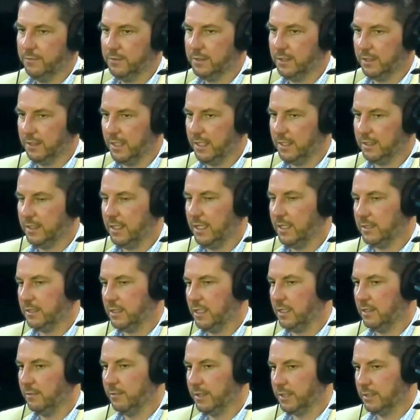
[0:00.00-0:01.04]
Yeah. Okay. So
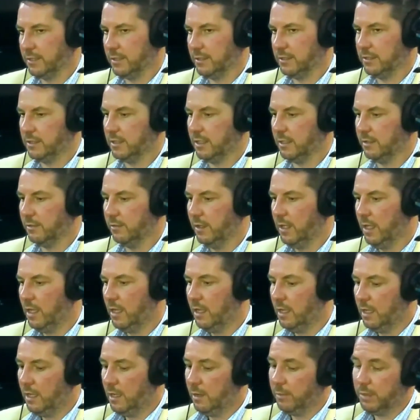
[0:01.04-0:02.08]
that's how the business,
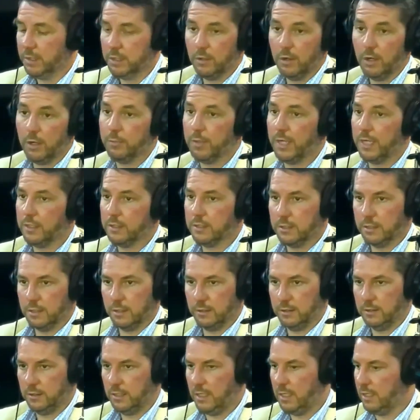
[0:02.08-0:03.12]
but there are
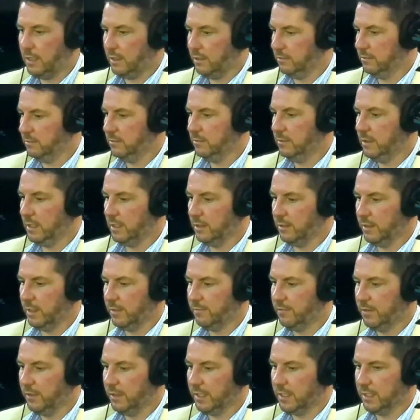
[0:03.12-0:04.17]
banks and
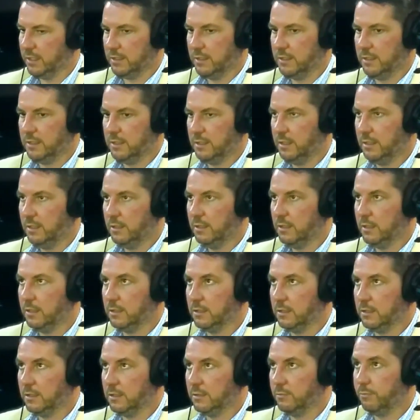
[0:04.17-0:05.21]
I feel like it's,
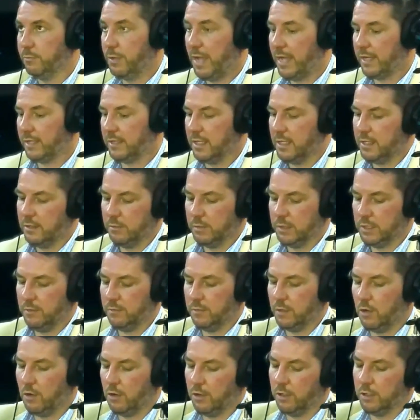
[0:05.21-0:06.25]
because back then it was
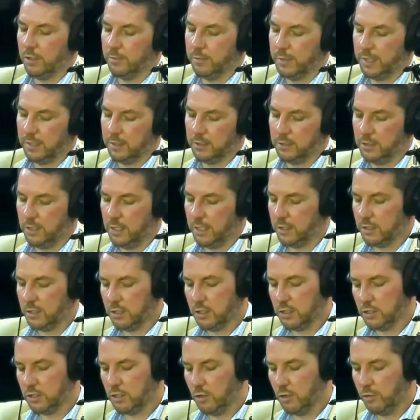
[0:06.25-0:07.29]
even harder because you had
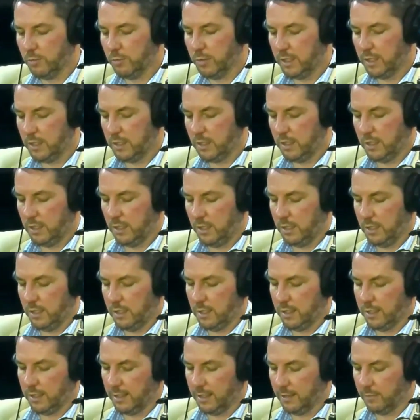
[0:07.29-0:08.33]
so
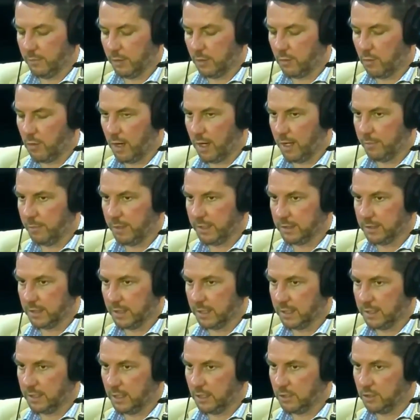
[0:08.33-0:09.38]
many
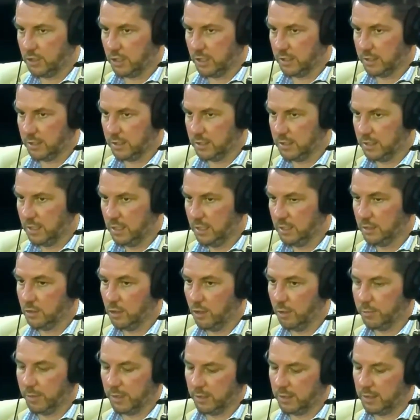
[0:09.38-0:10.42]
requirements and conditions
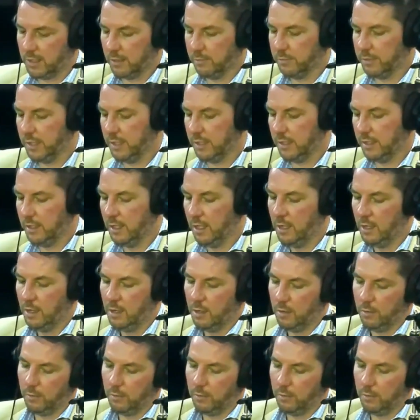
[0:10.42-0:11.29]
to open. You can't be